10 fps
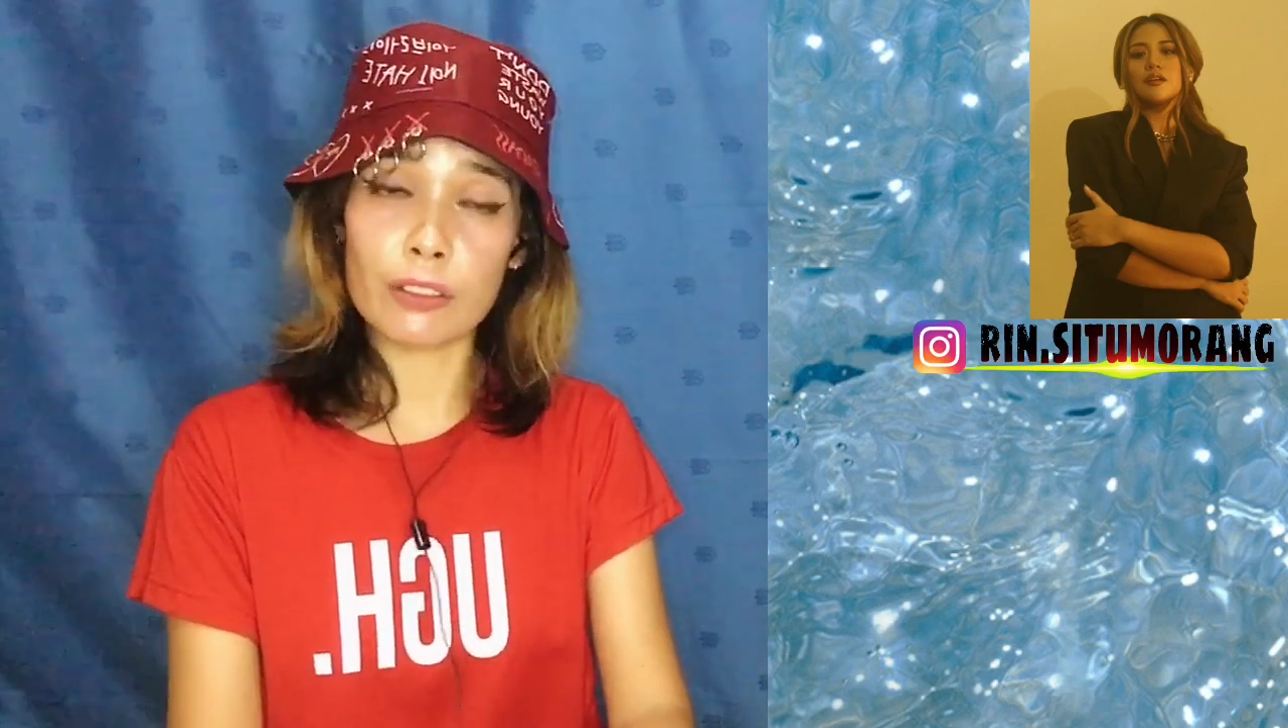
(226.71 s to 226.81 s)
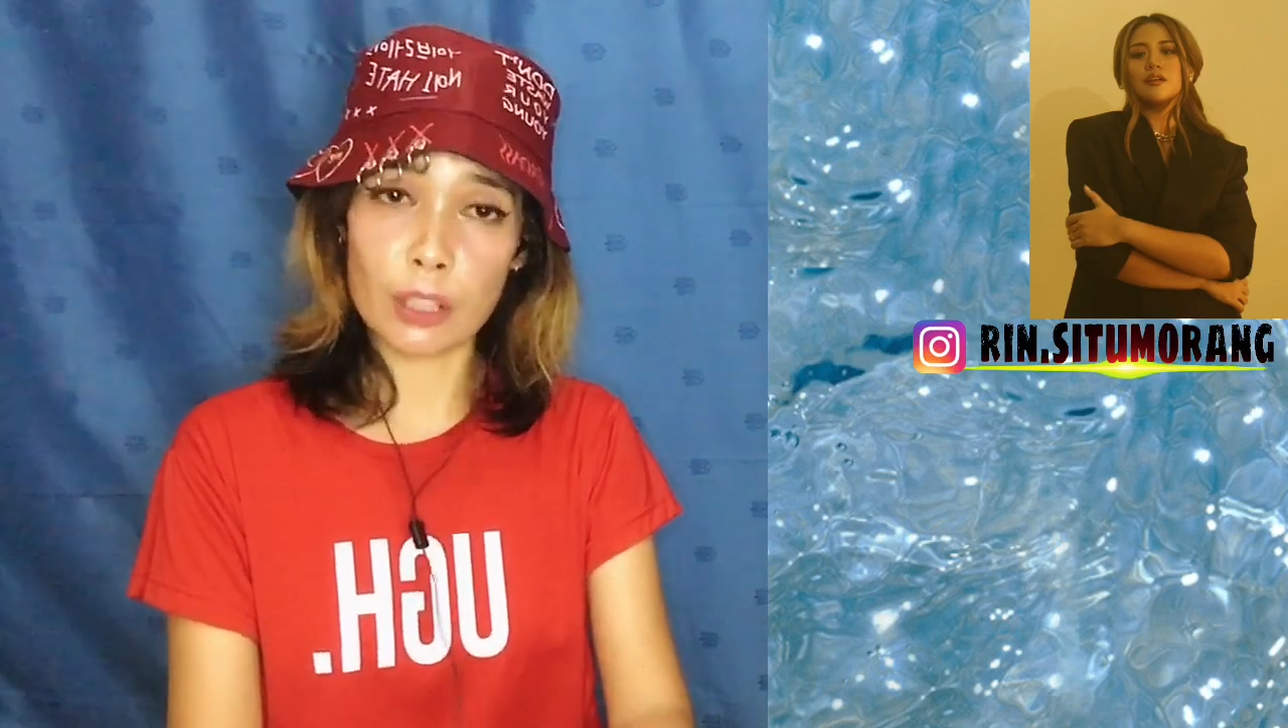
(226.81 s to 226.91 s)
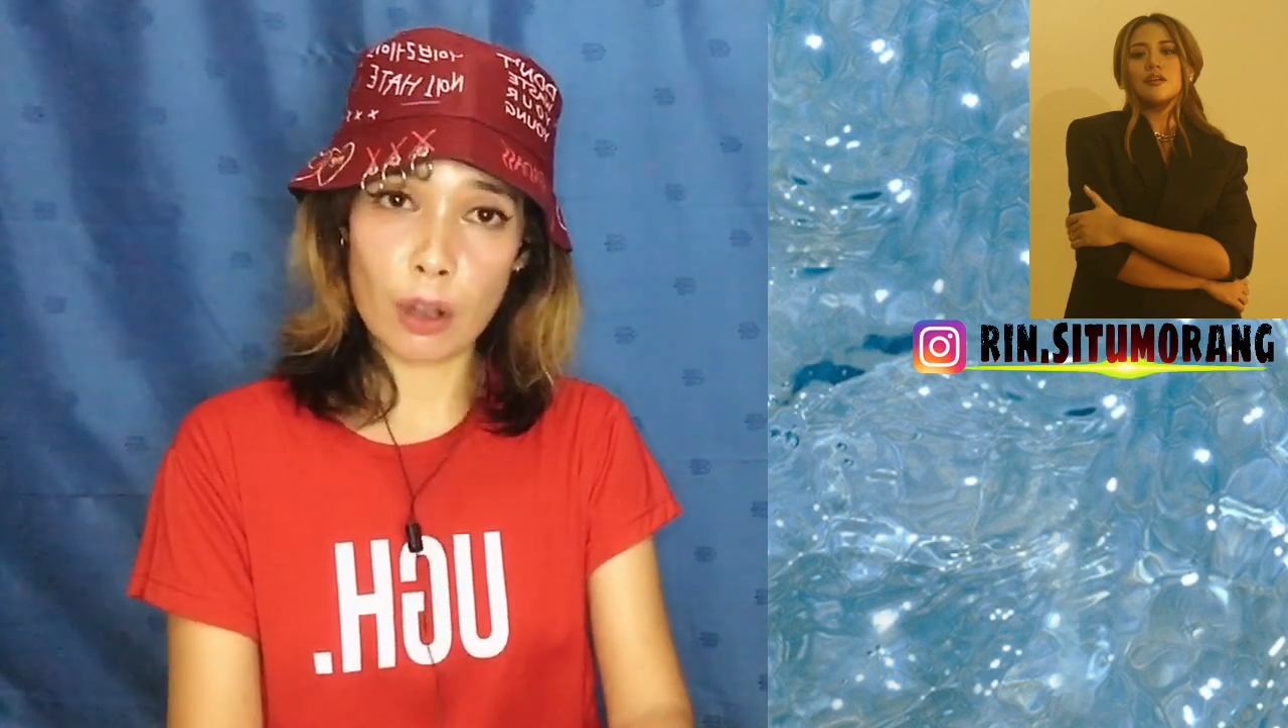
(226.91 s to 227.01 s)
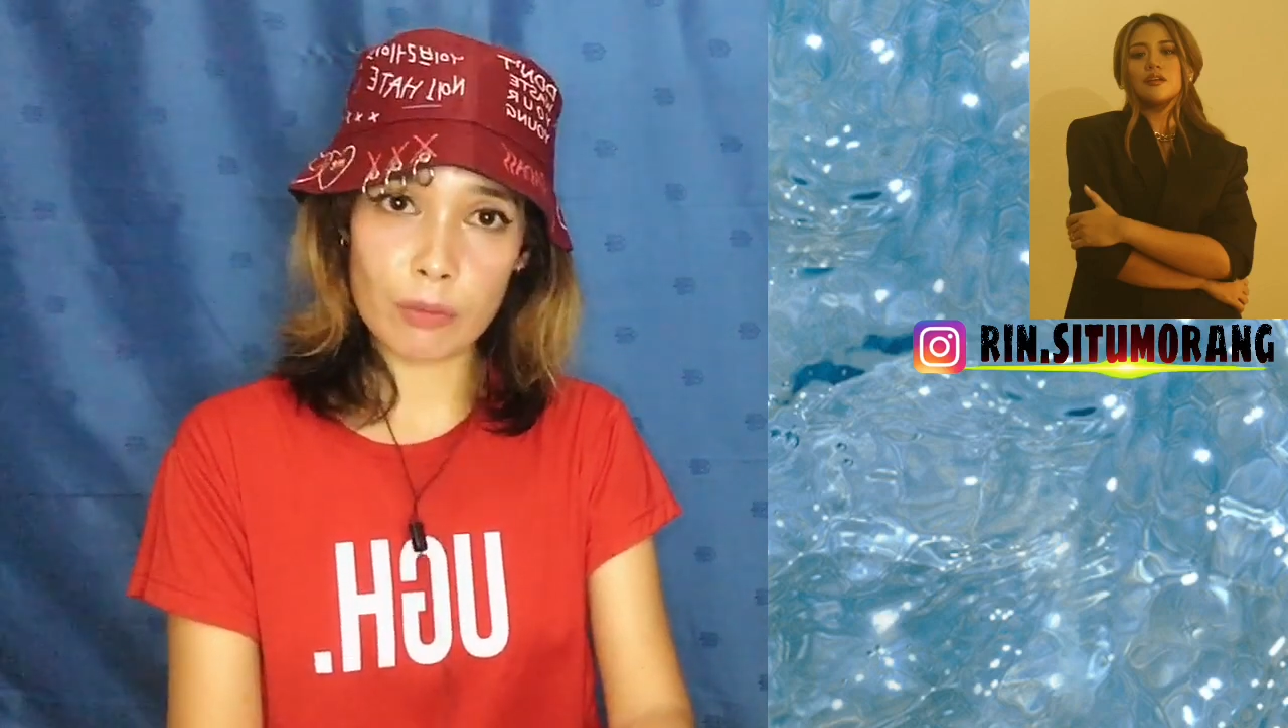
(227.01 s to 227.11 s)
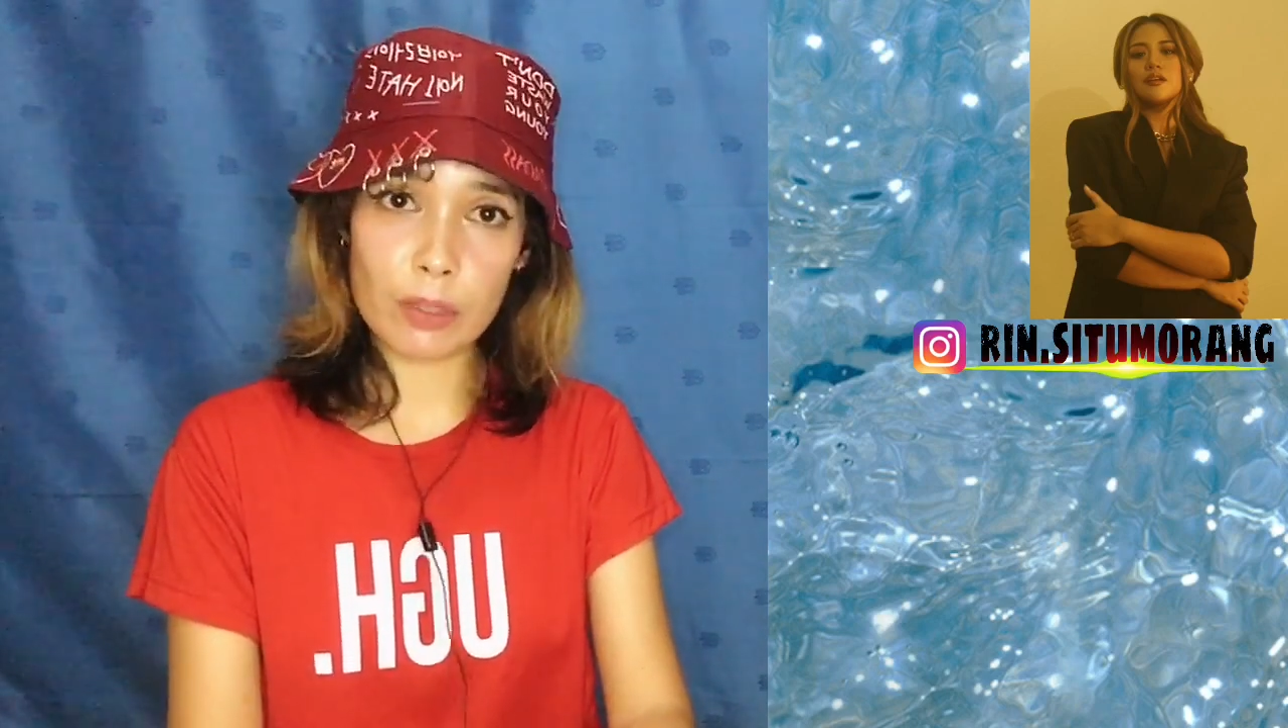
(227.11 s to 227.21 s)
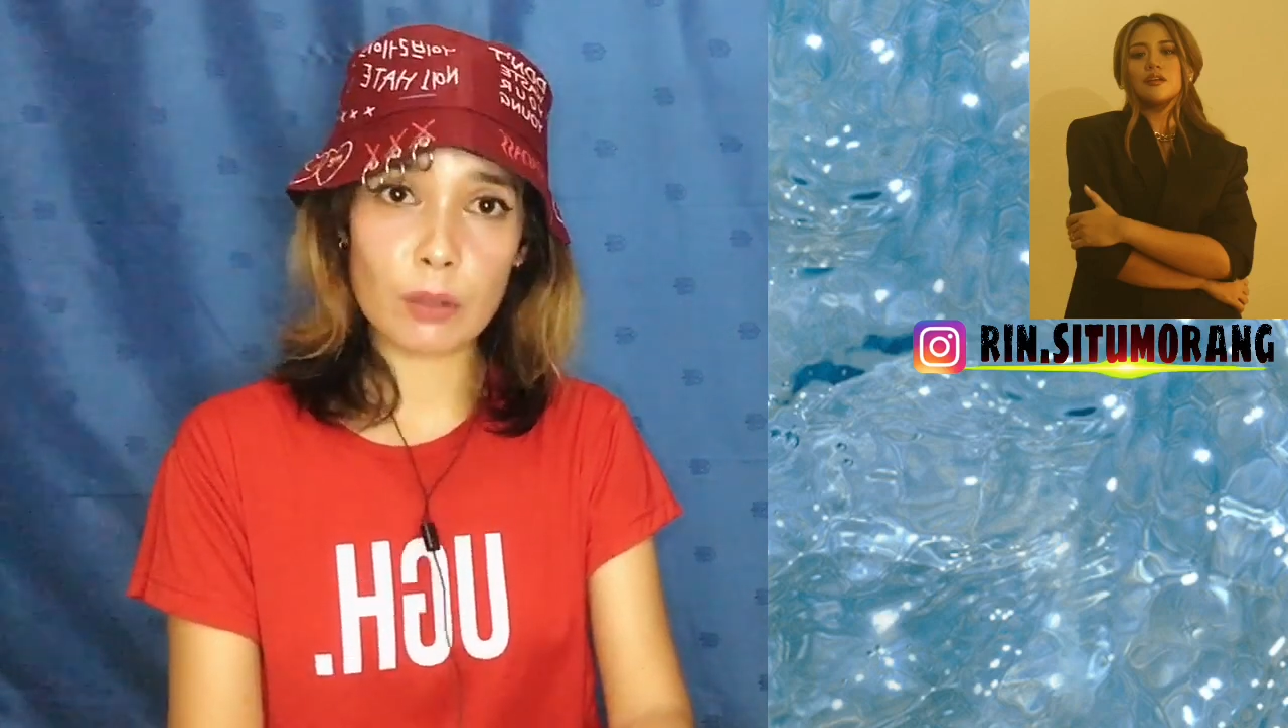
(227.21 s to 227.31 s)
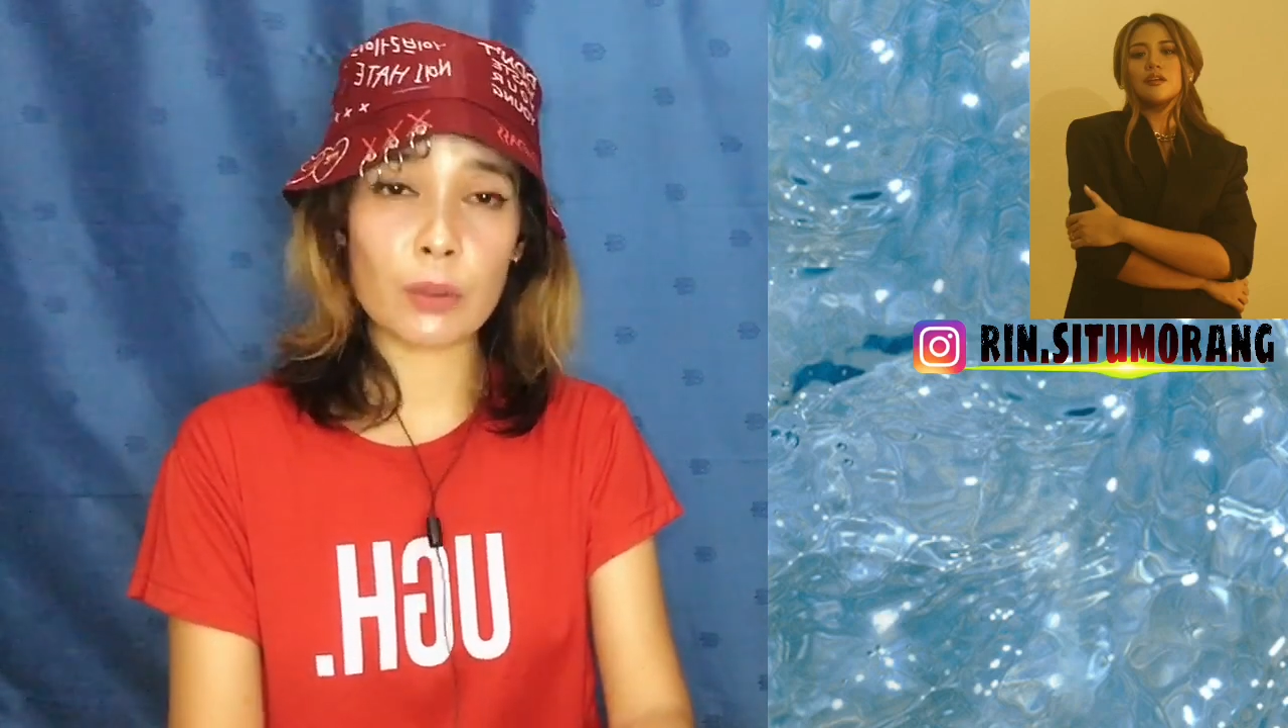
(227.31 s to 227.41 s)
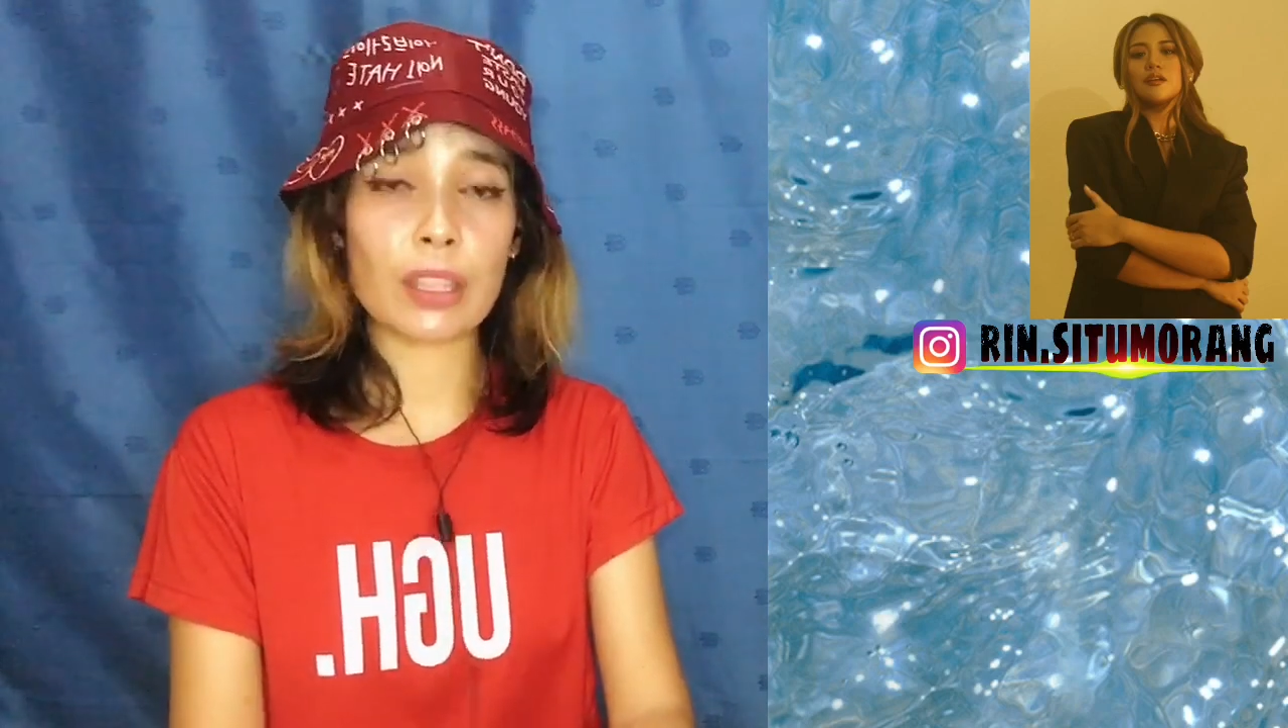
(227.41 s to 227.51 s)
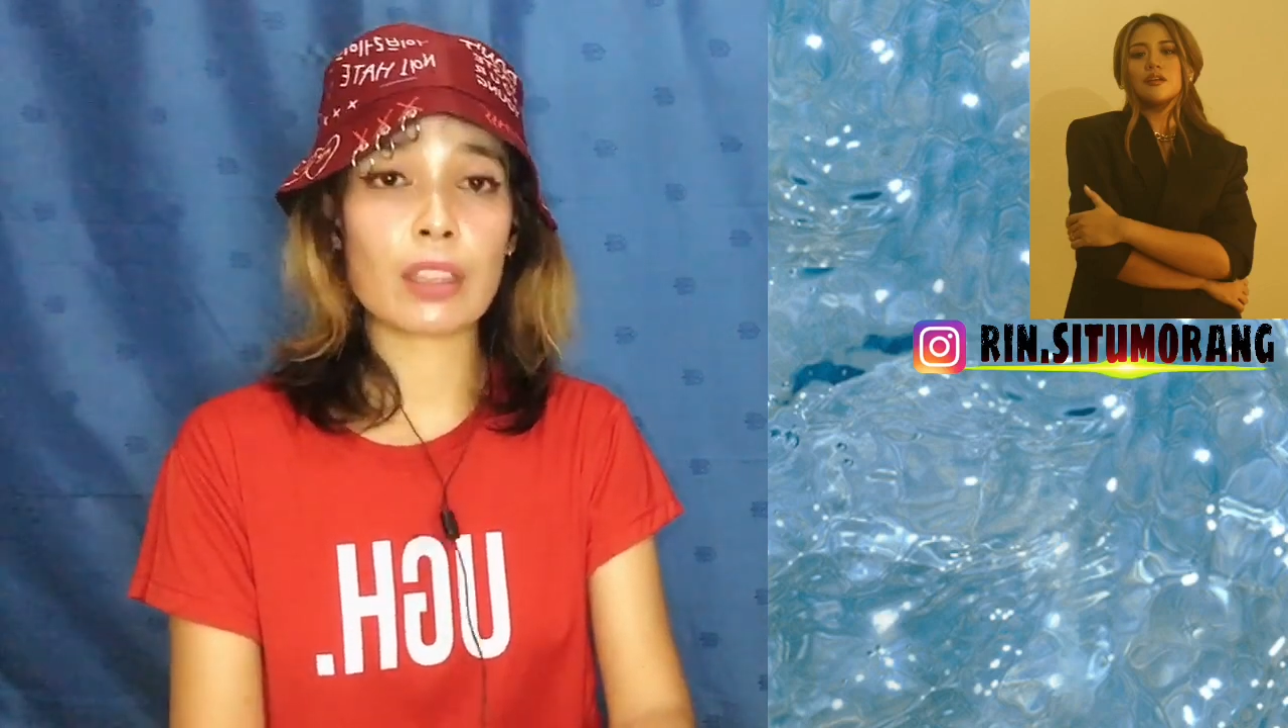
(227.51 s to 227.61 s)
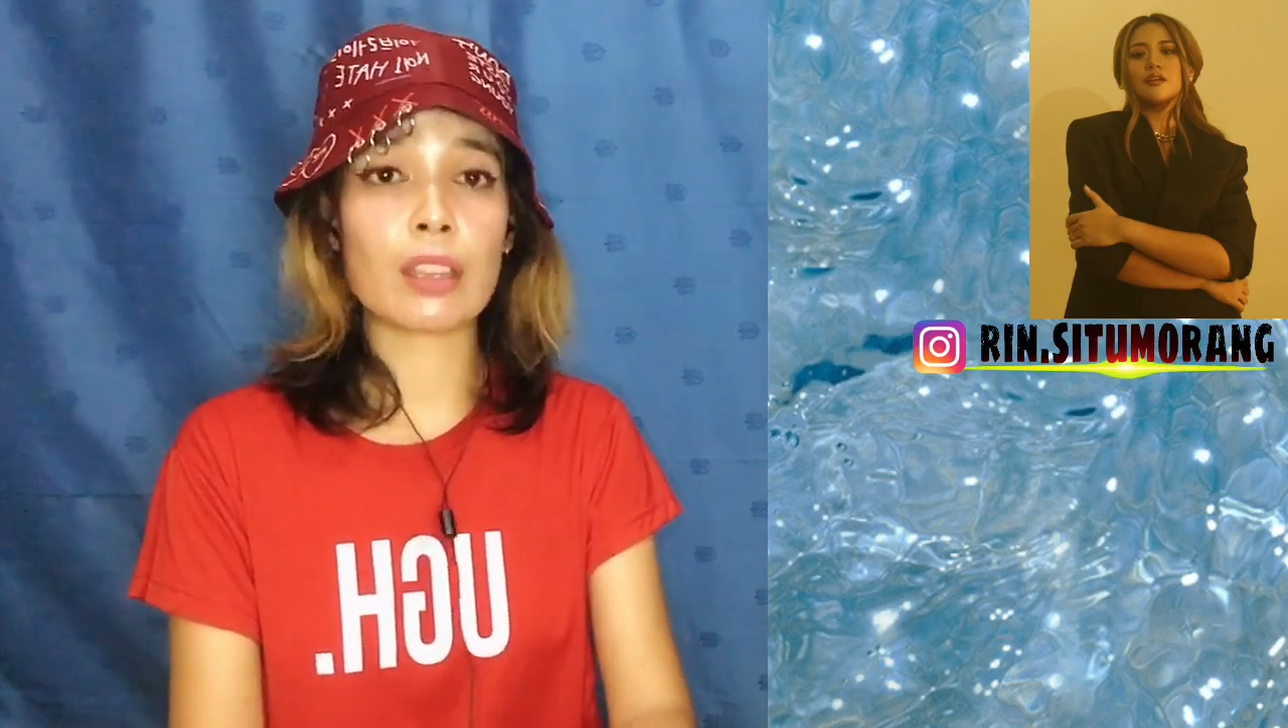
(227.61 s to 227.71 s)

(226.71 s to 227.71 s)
terms with